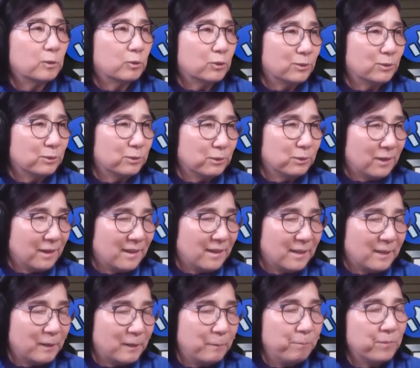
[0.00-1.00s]

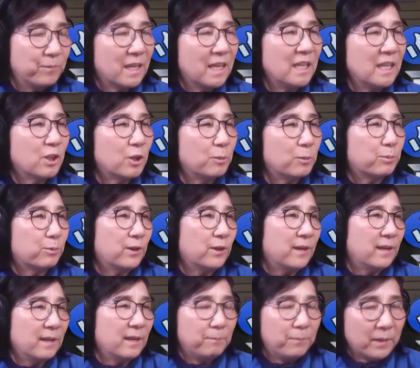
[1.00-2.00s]
to interpret
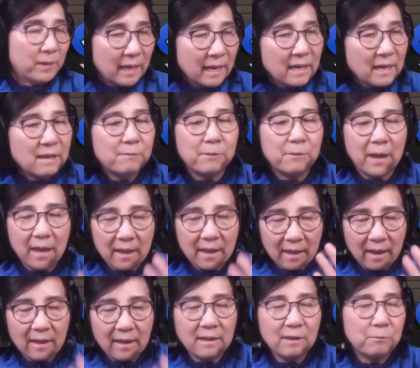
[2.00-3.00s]
it. But
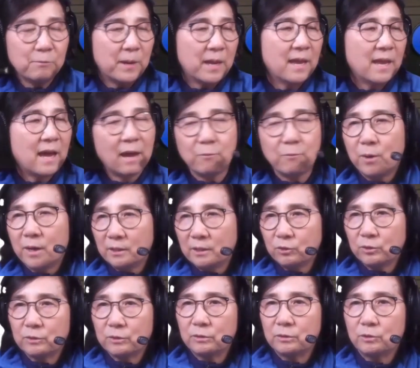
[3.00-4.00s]
anyway, I want
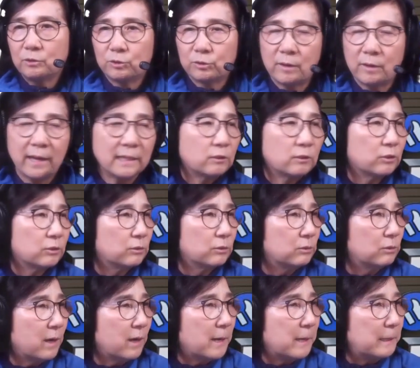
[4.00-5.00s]
you to try
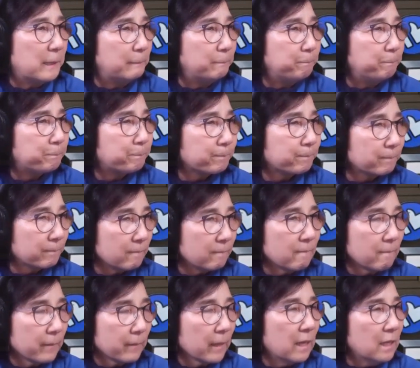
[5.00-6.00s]
to
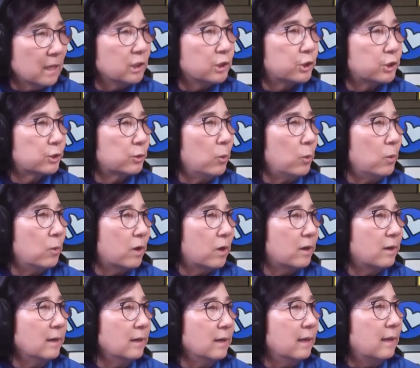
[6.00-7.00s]

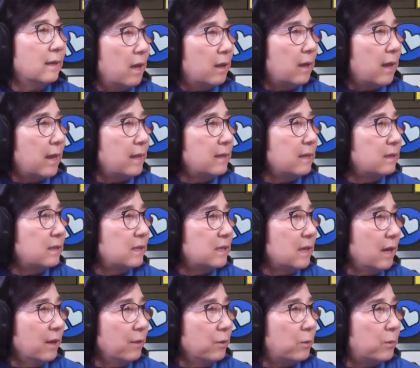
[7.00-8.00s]
score. And then the
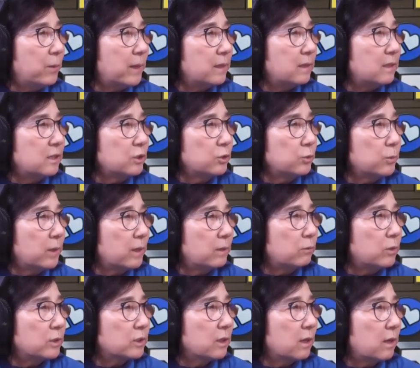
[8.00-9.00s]
other one, this one
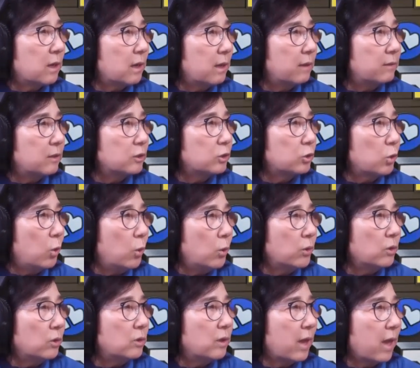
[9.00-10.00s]
was the
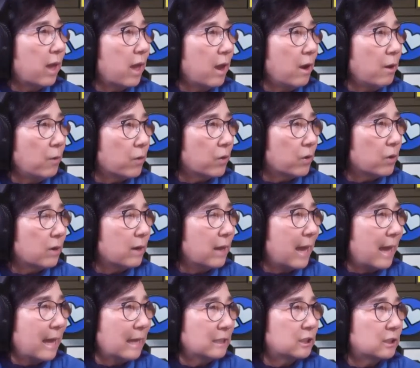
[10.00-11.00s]
total error
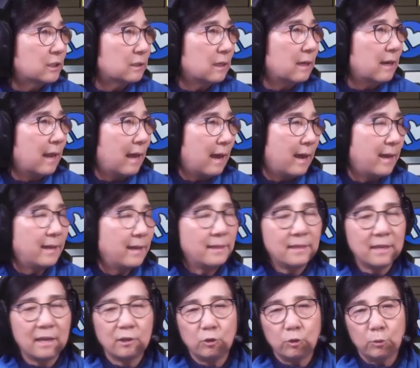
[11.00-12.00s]
X line
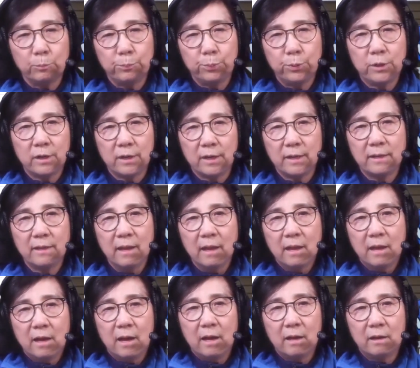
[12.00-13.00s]
that you put.
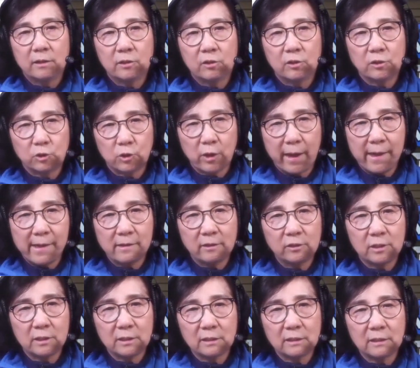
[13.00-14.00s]
The child
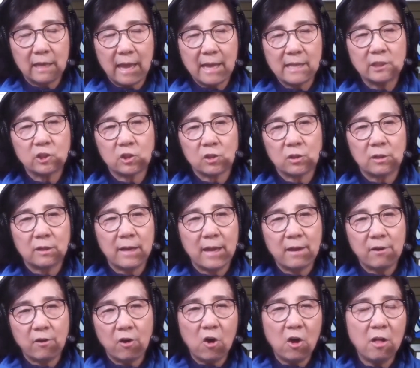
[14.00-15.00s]
didn't answer at
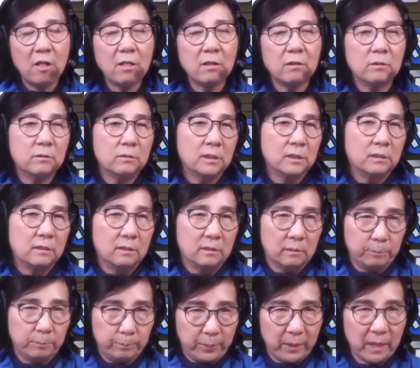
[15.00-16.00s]
all, or
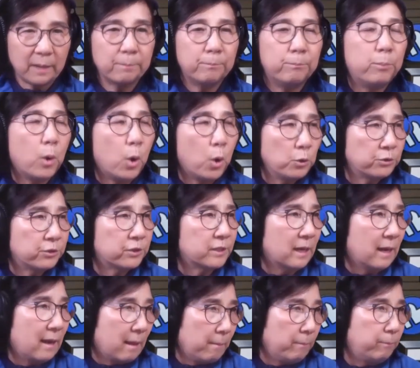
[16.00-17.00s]
the pick both
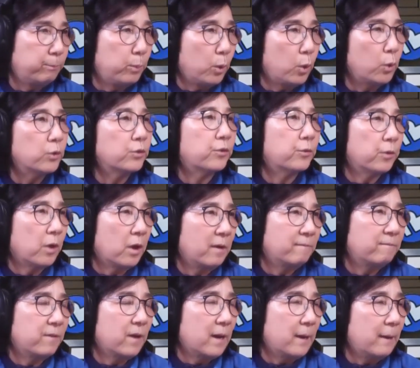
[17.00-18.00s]
of
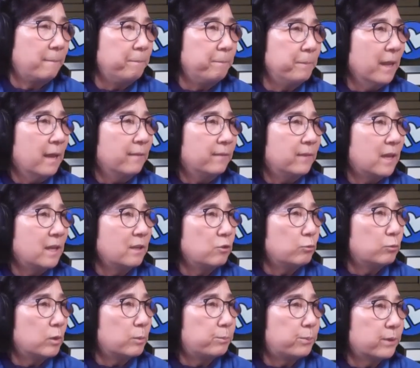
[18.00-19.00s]
them. Then you
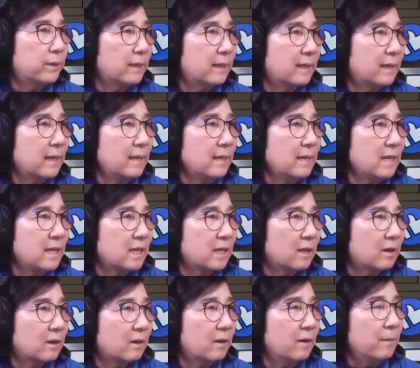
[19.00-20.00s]
will put it in
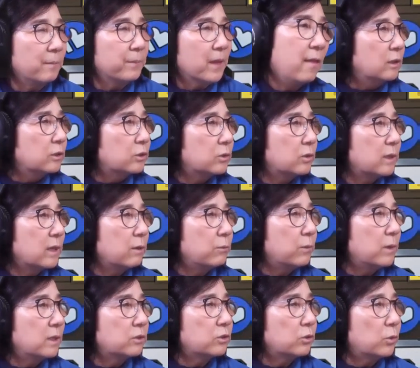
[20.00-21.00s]
here. So it
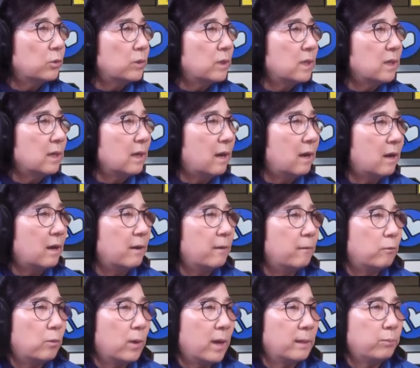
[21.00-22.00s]
was only
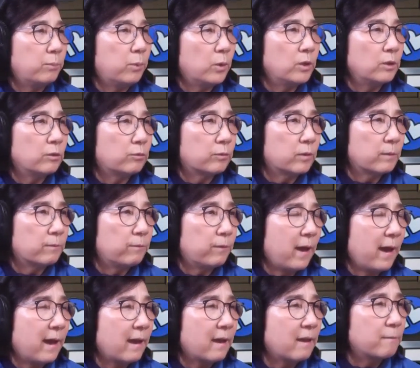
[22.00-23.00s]

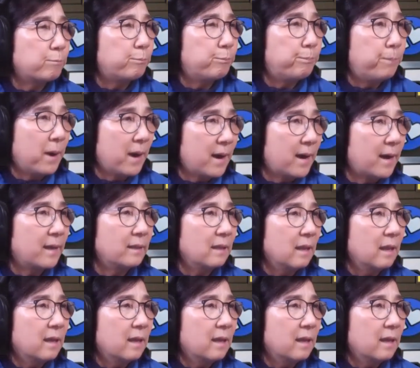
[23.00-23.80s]
1.35, but